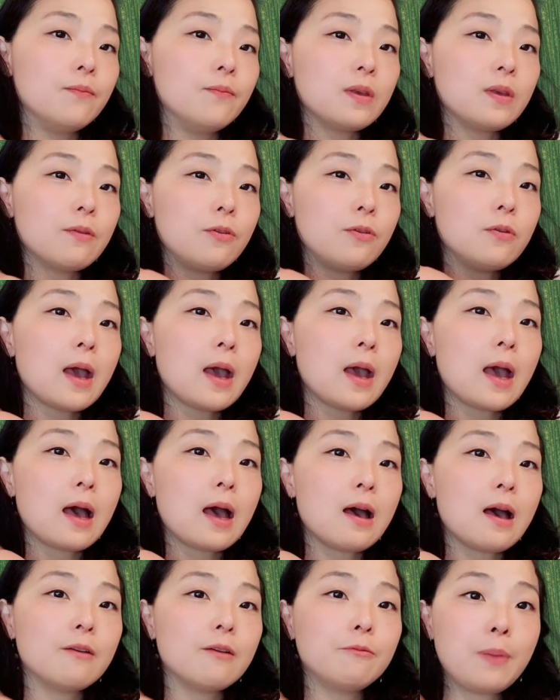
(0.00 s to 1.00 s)
if you
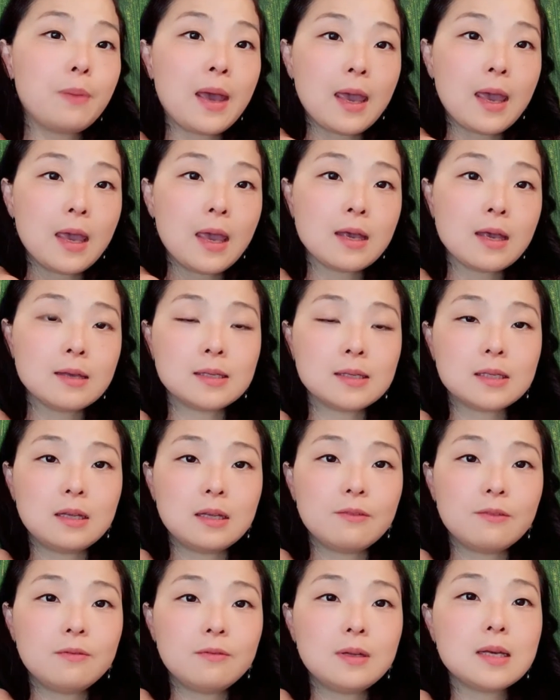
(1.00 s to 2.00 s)
have pain and
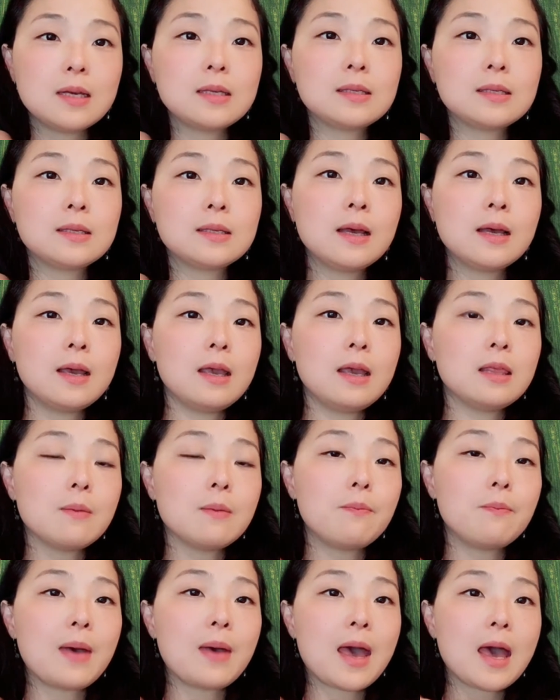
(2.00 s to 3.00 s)
stiffness in the
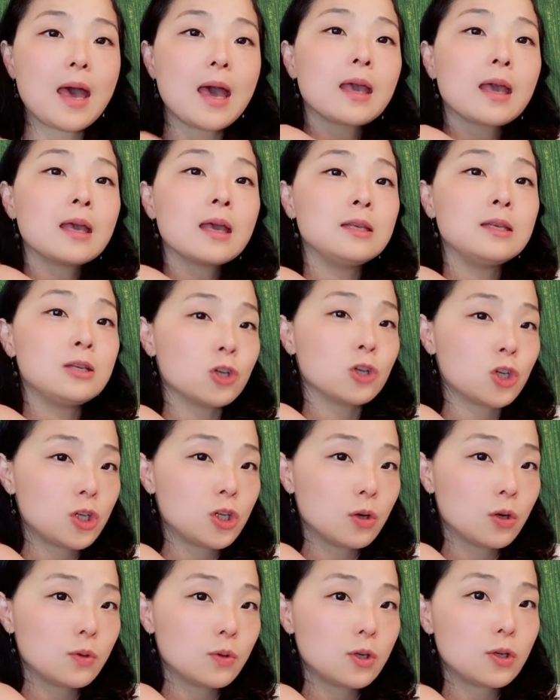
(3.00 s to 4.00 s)
back and your
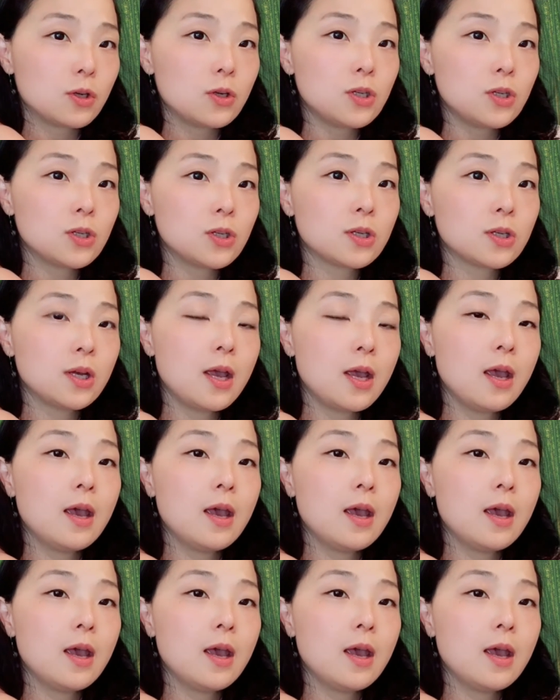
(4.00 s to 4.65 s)
shoulders